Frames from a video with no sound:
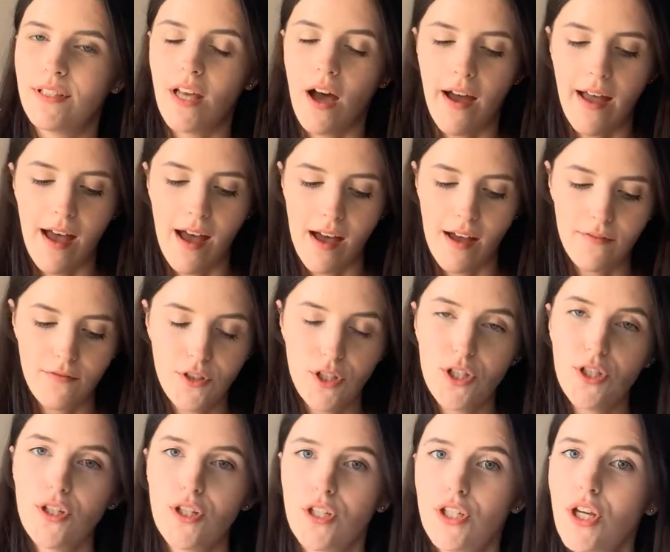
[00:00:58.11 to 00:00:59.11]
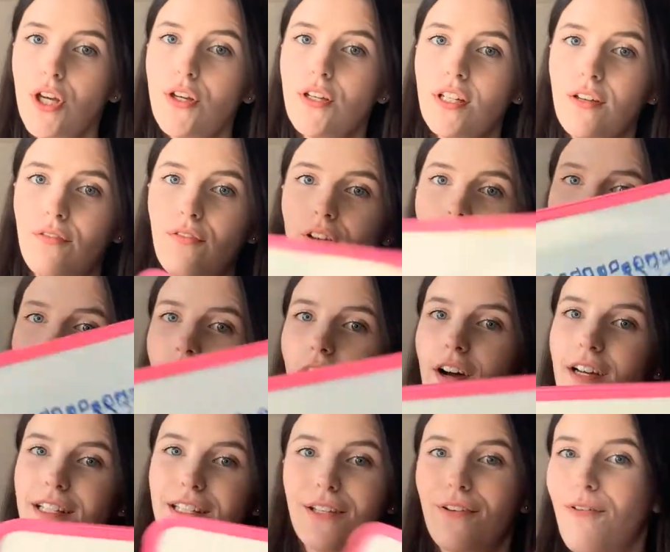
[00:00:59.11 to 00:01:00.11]
I have two different
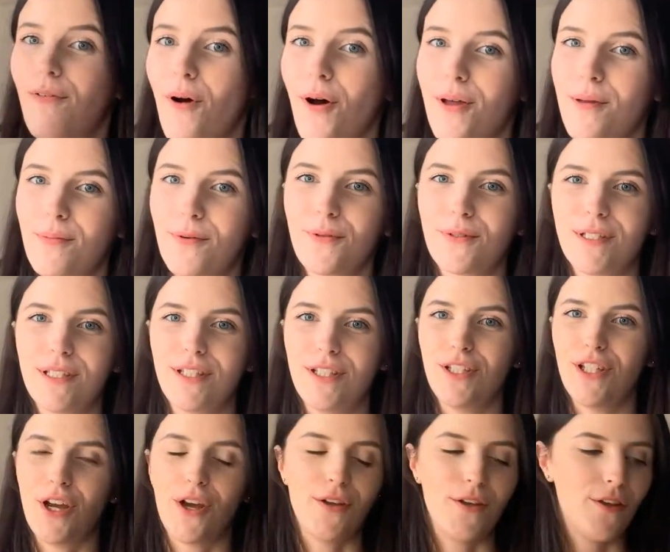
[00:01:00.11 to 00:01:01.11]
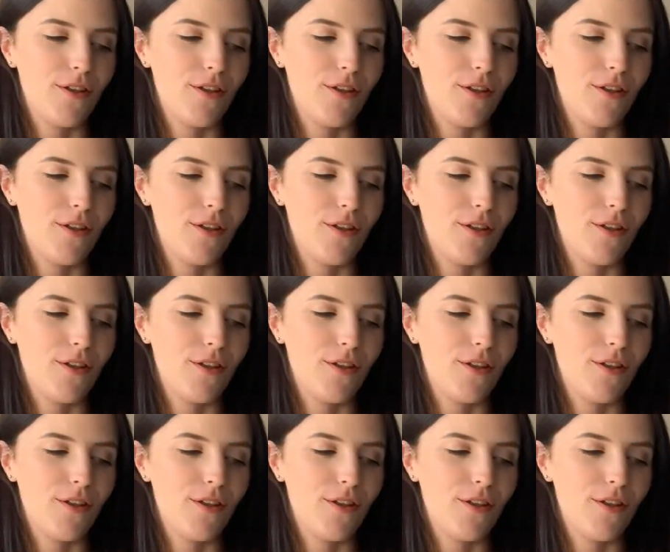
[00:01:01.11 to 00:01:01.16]
kinds of whiteboards to show you.